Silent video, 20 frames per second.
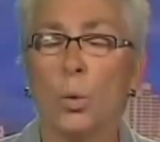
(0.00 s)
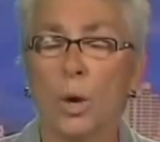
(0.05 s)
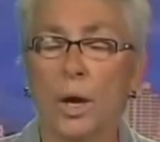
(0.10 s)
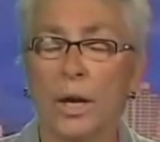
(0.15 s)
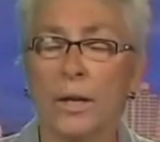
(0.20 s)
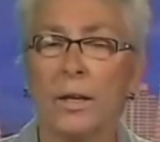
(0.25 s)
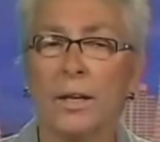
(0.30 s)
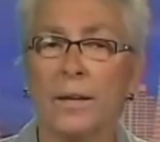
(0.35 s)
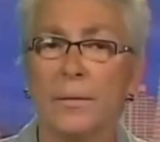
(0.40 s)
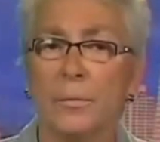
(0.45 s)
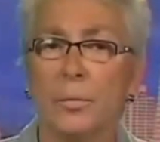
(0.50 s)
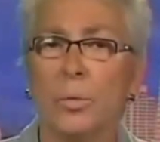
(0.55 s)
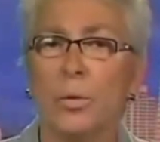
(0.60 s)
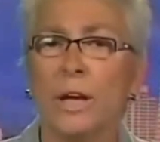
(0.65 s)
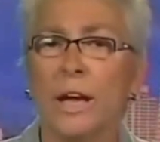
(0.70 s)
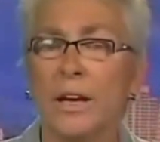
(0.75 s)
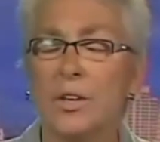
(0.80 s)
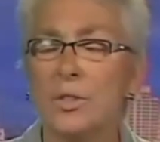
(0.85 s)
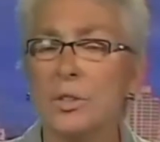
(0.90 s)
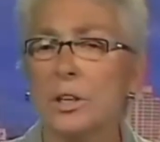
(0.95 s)
Right.
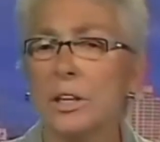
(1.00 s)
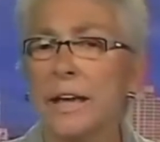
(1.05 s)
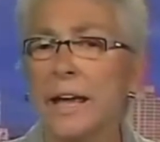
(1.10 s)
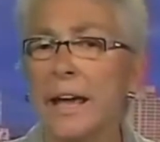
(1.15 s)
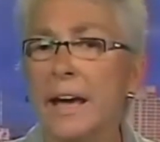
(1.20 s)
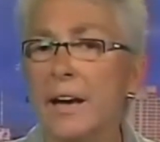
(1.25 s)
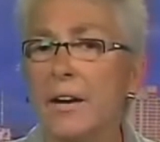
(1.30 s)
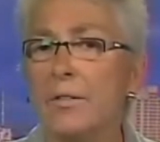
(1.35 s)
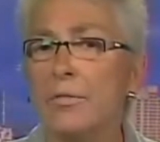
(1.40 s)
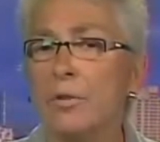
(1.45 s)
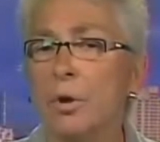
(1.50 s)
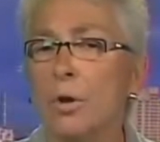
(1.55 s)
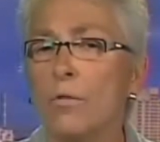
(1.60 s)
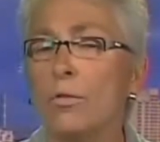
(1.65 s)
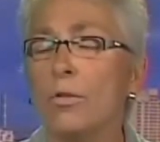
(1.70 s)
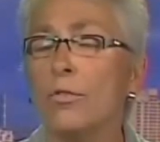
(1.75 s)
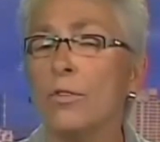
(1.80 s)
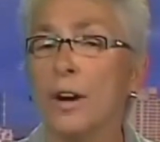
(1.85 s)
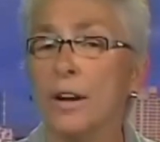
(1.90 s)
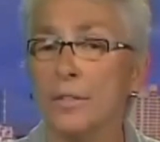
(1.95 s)
We actually have
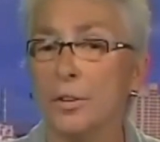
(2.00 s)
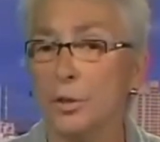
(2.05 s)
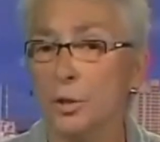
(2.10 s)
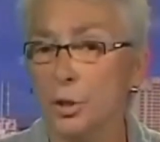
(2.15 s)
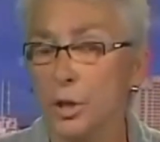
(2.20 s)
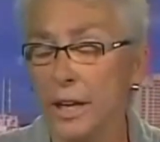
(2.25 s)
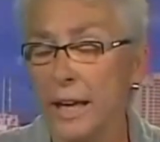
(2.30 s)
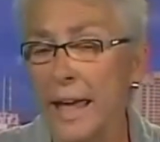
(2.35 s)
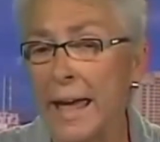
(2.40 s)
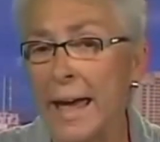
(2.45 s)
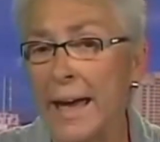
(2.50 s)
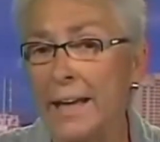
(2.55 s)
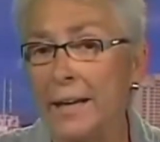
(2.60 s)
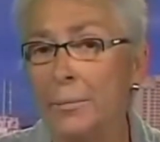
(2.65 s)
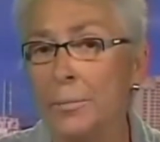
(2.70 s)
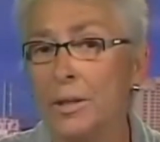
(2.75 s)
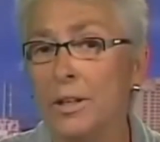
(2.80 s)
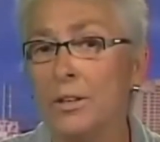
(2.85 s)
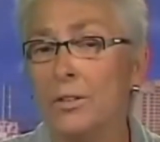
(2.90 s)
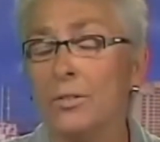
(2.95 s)
over 500
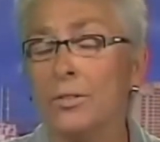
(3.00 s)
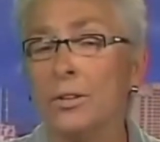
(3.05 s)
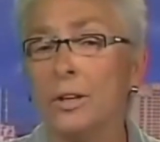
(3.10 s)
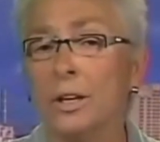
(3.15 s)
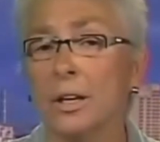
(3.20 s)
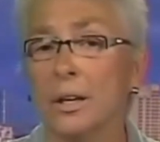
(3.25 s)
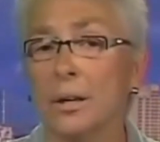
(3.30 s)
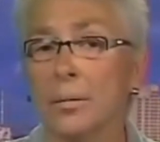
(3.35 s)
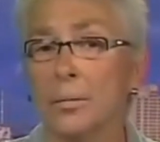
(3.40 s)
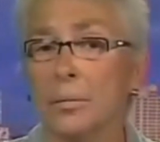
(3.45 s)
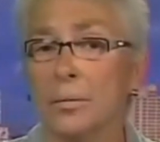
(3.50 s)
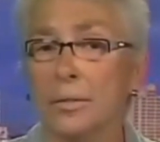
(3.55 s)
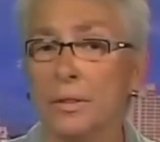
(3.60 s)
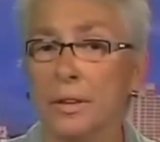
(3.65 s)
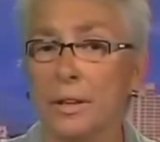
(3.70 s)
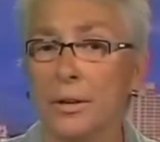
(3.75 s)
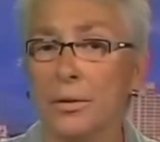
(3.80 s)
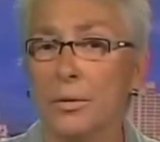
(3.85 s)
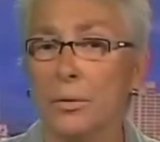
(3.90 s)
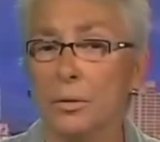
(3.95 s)
academies. Uh,
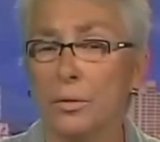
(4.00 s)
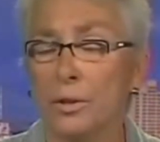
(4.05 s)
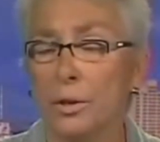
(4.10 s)
there, okay.